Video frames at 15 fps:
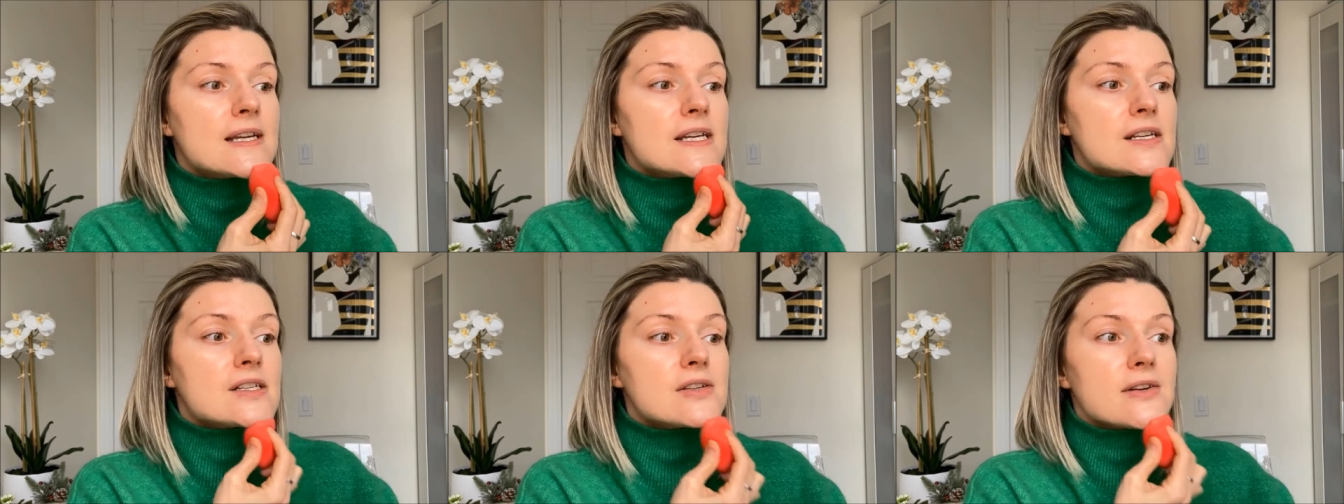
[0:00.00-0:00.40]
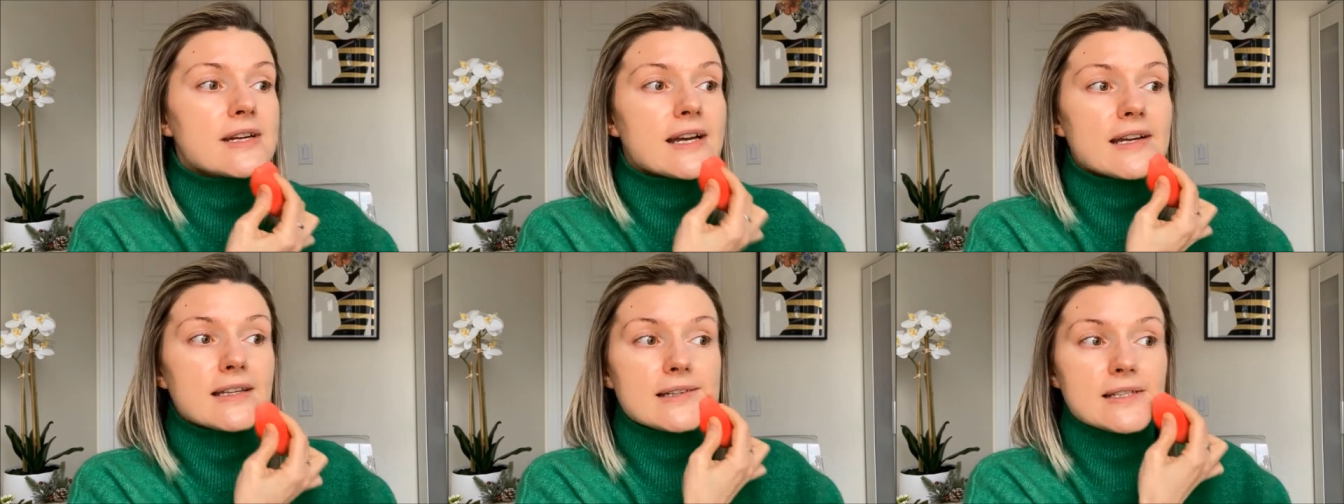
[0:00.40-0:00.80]
So I
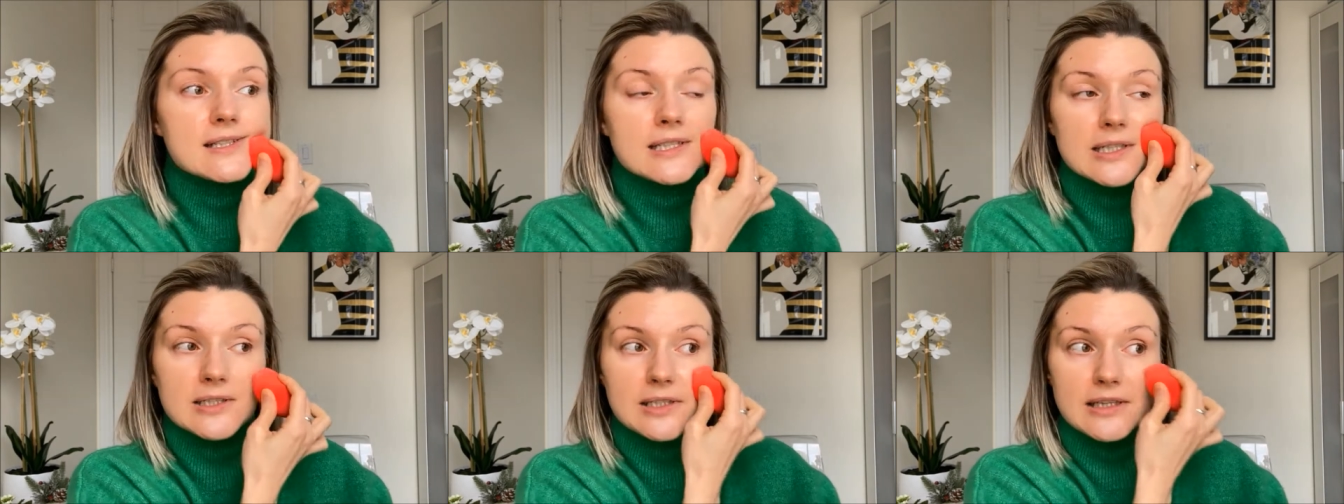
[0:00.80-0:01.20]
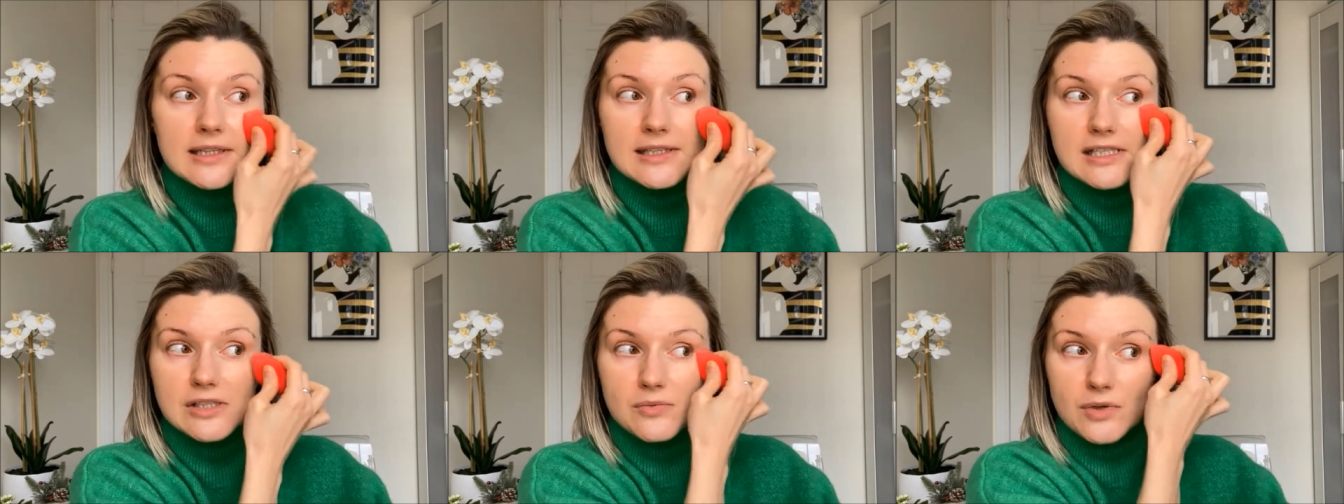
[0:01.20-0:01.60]
had to stick to
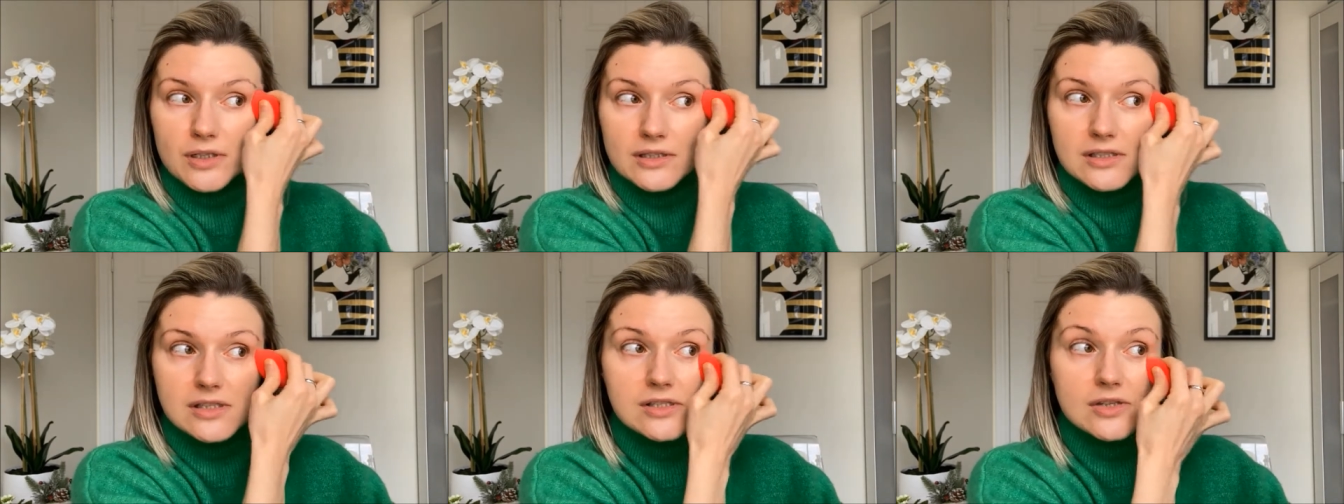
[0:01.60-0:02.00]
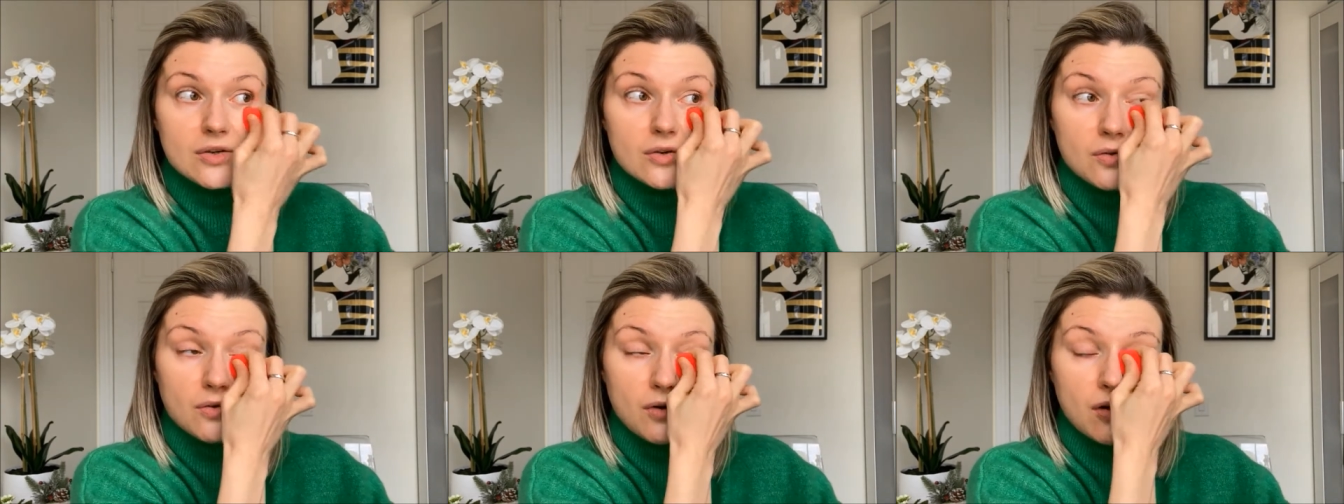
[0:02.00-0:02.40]
this one.
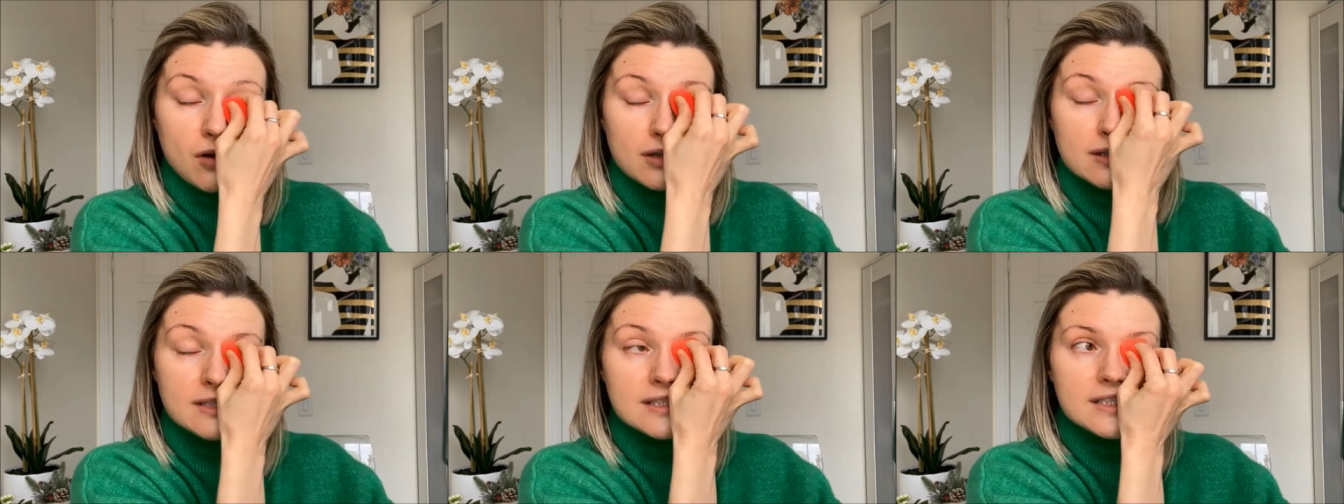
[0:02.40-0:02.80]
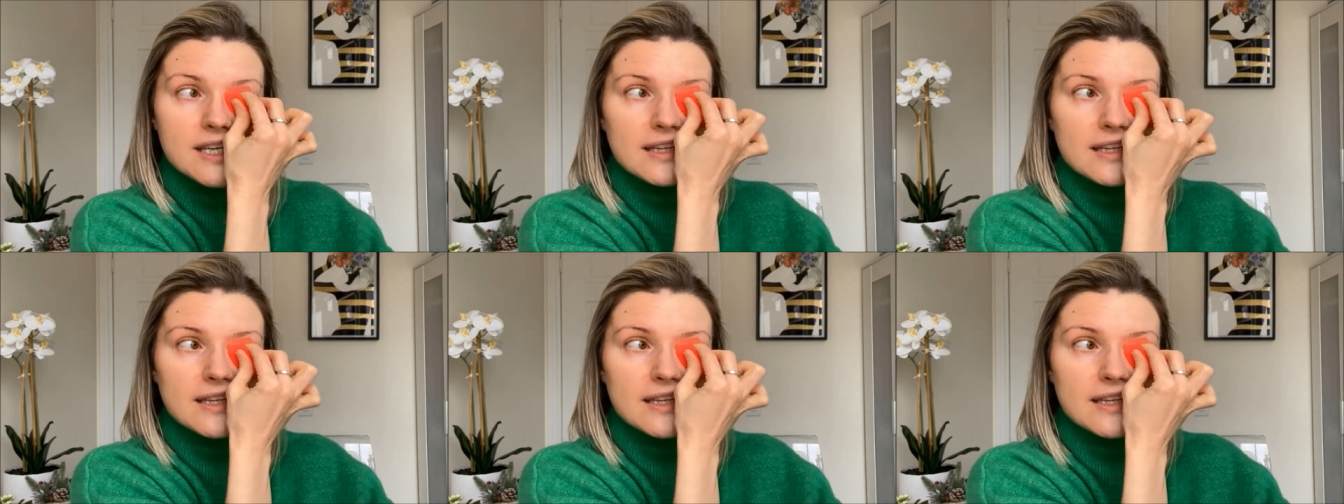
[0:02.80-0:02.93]
So honestly,